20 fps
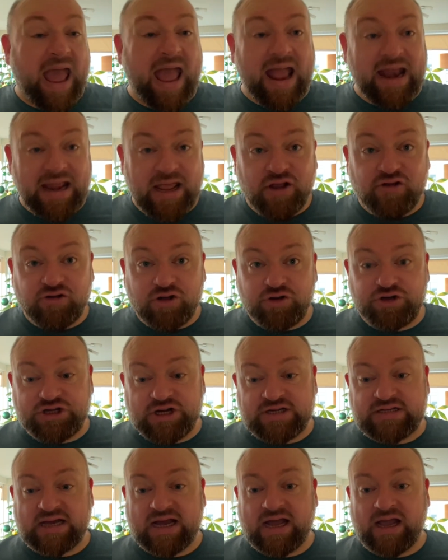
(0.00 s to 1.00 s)
any crochet
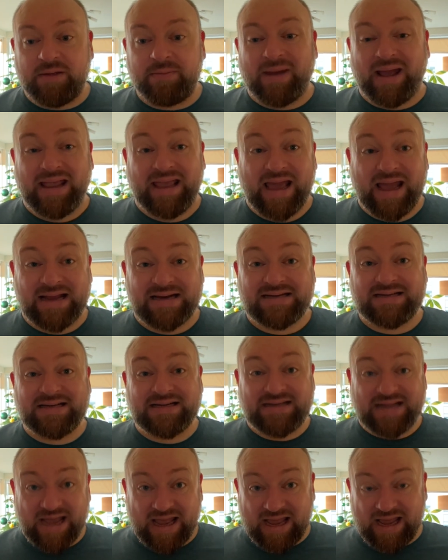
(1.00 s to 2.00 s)
time I get
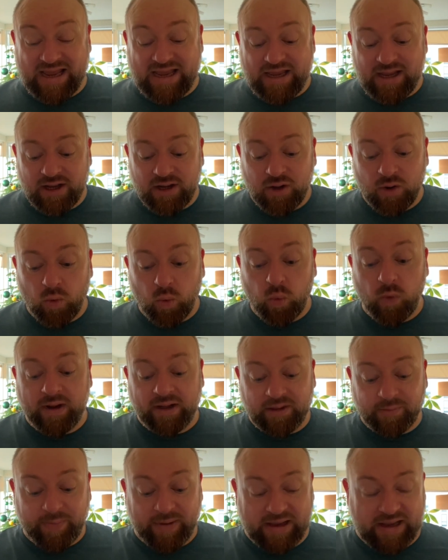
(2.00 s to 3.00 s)
today
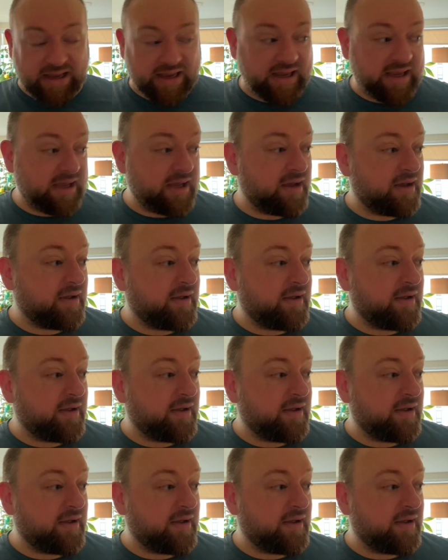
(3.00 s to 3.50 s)
will be